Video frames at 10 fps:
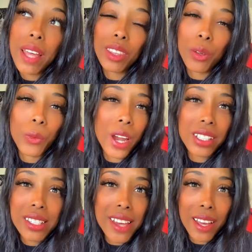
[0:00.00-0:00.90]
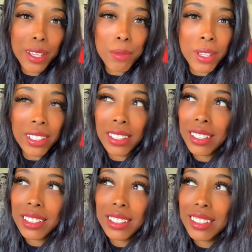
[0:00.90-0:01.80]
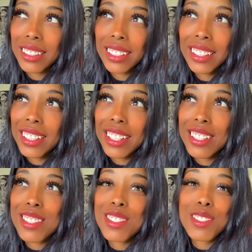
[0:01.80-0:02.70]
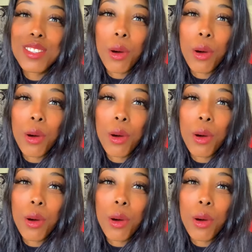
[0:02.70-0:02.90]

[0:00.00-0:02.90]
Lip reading: at the right time. Just